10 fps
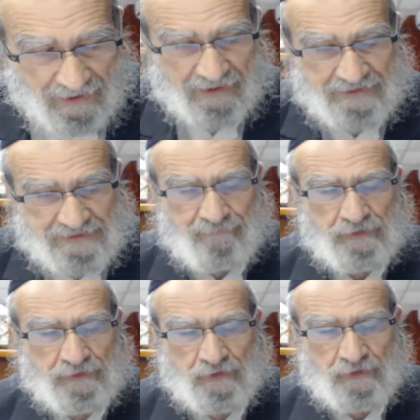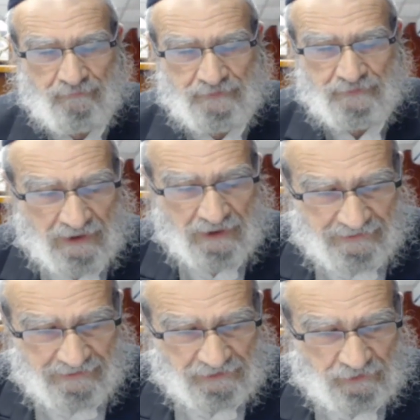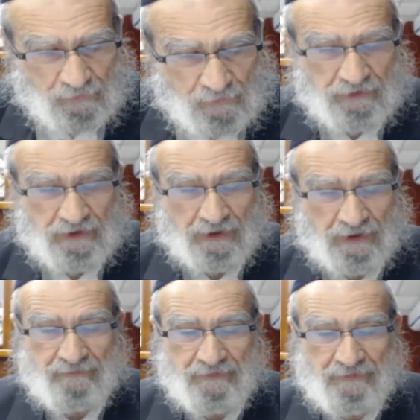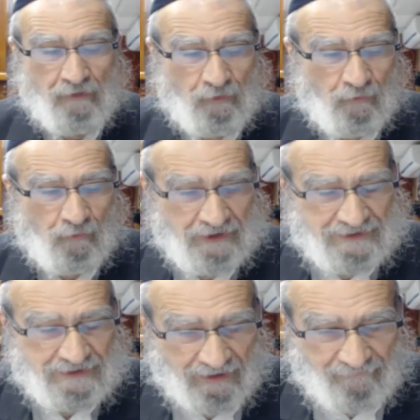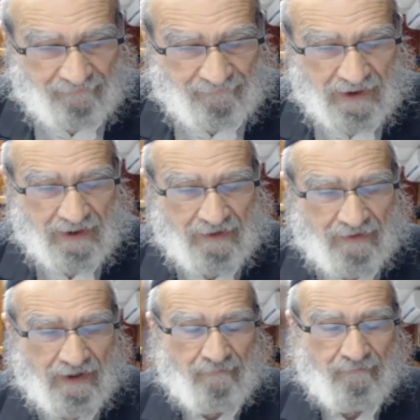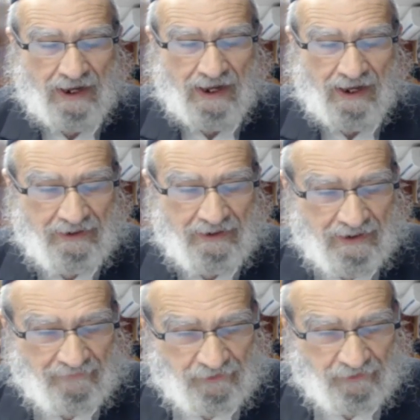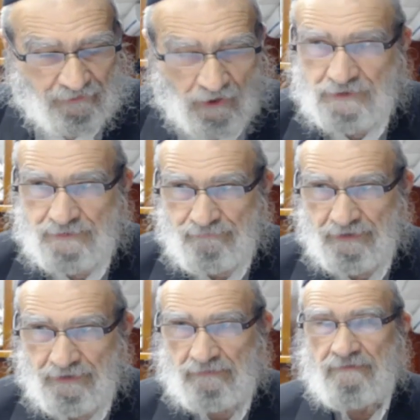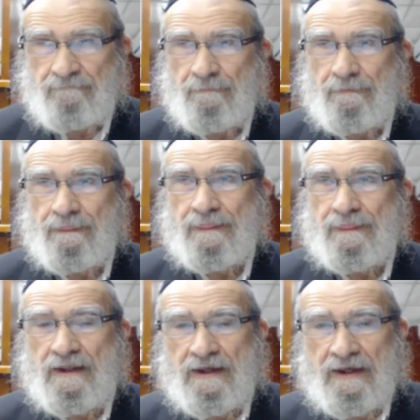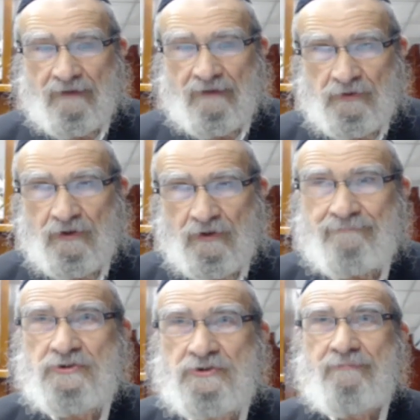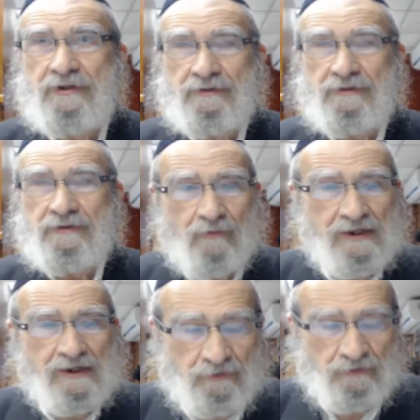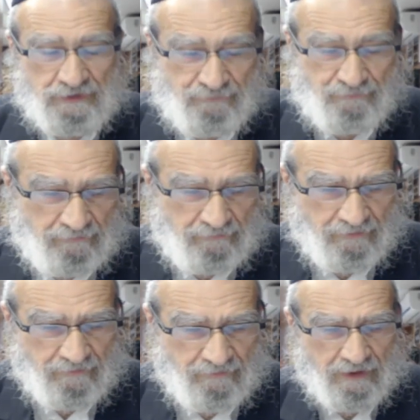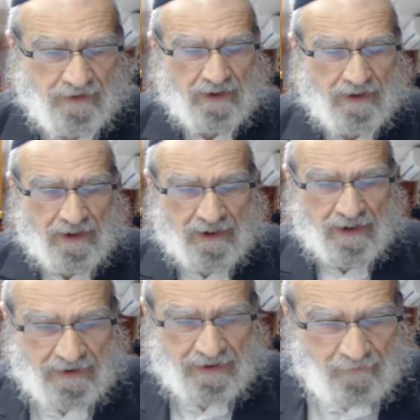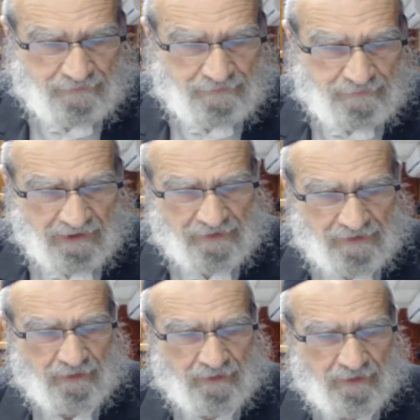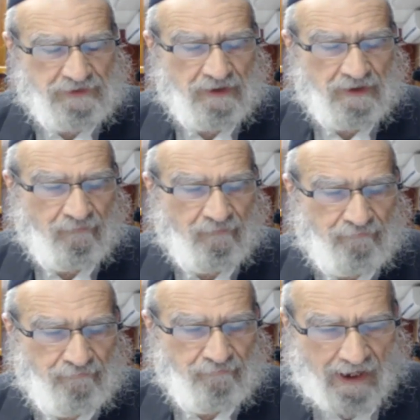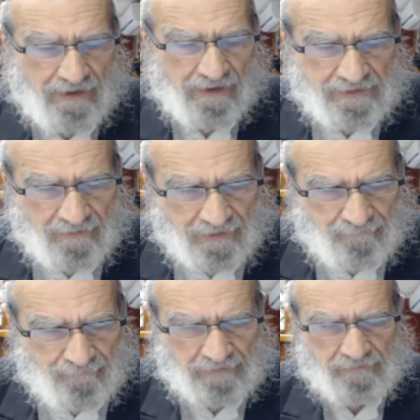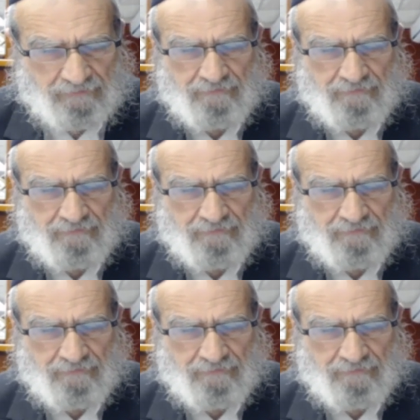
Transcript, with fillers: in simple terms, just using the meaning of the word itself, Ma denotes bitul. And we know that Moshe Rabbeinu's quality was bitul. He was Bechinas, he was leaning from Ma, the, the bitul.